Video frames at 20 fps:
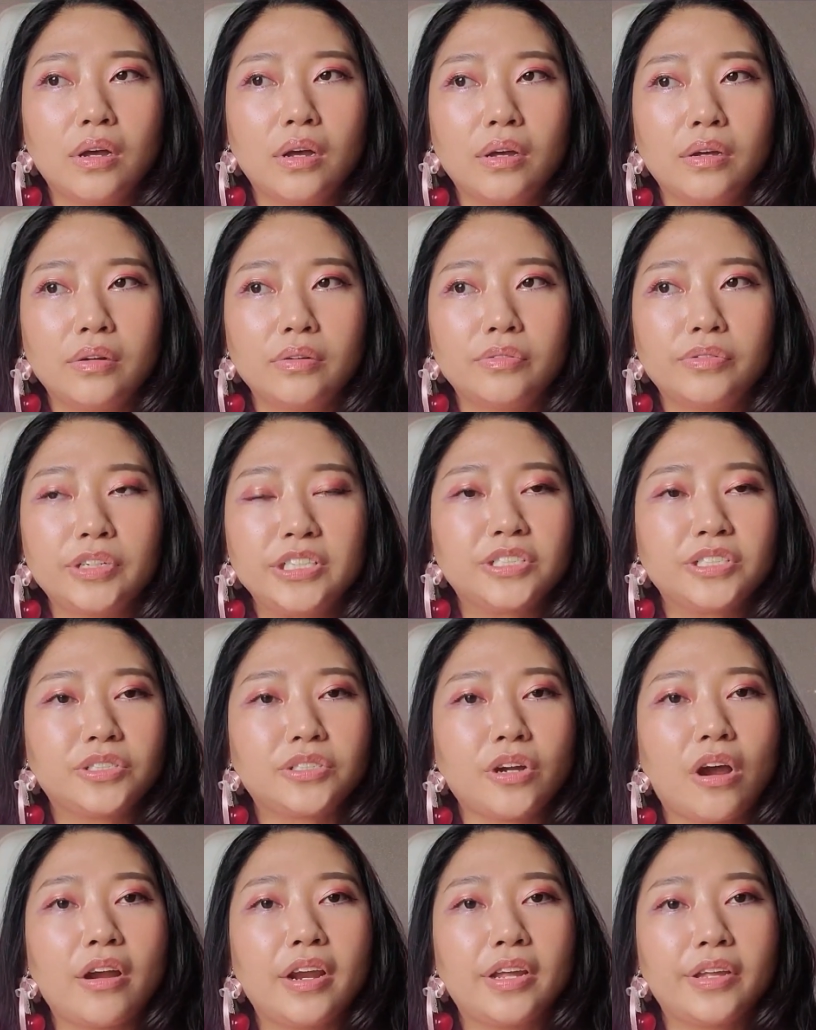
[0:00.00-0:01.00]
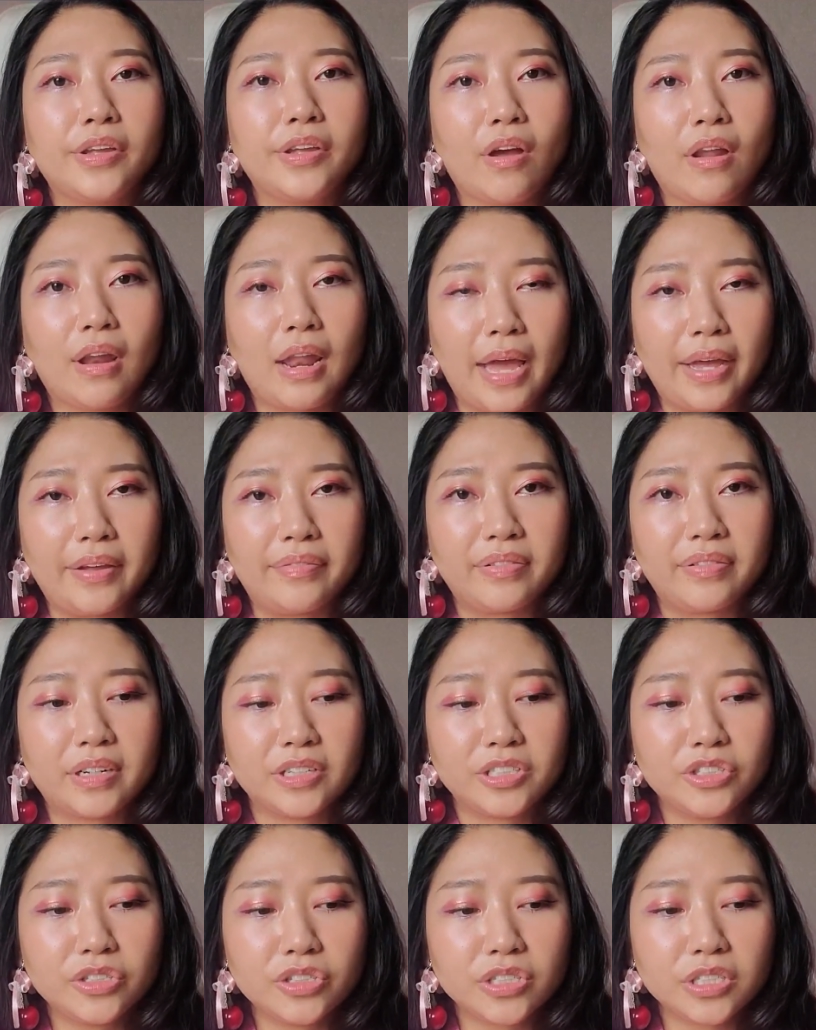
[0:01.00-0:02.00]
restarting your life,
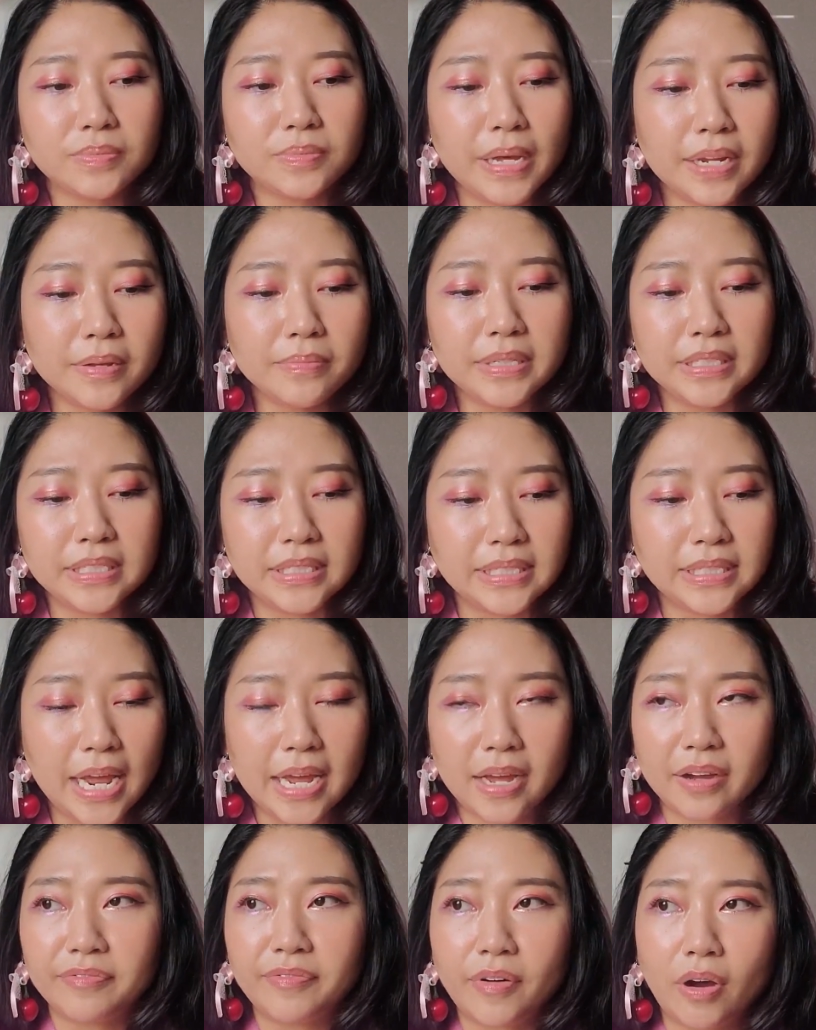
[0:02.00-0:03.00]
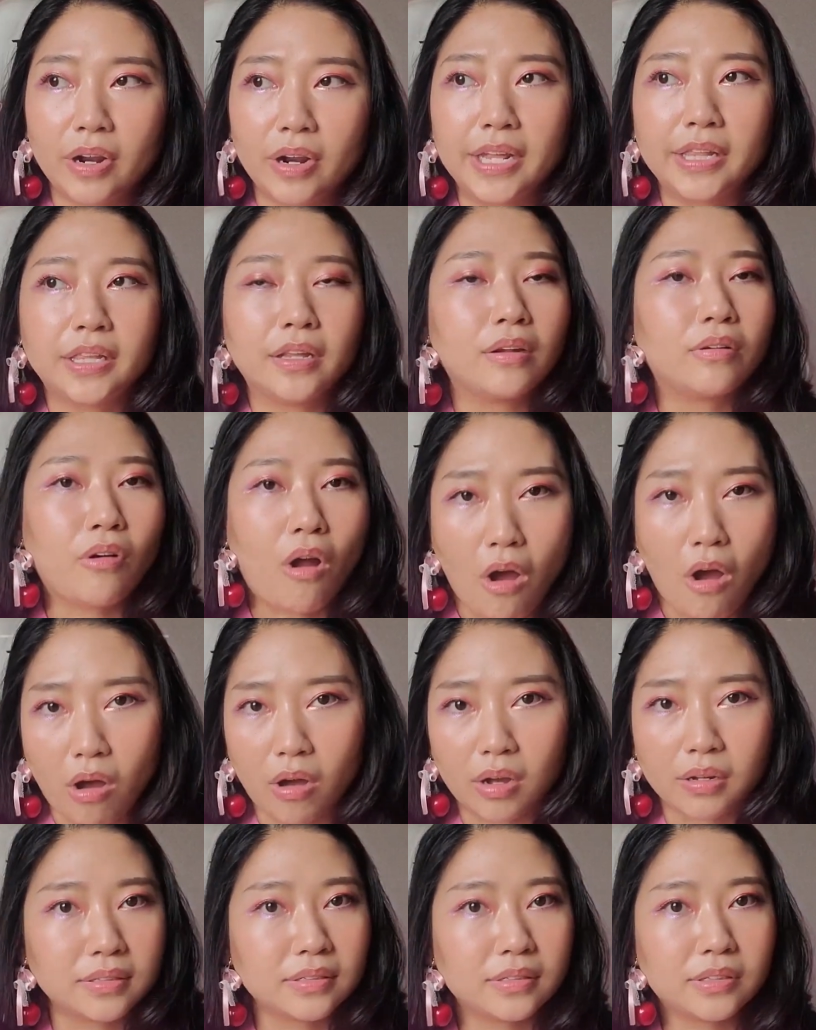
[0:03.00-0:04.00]
because you just made a mistake of following the
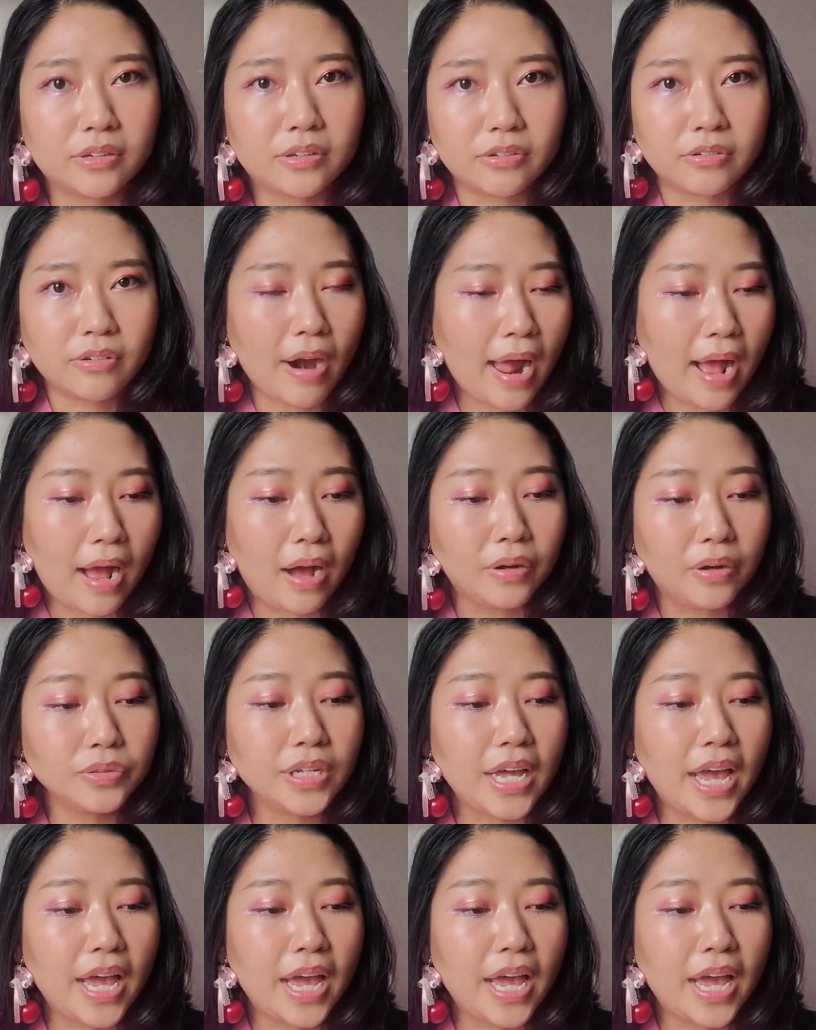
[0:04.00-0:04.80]
wrong crowd,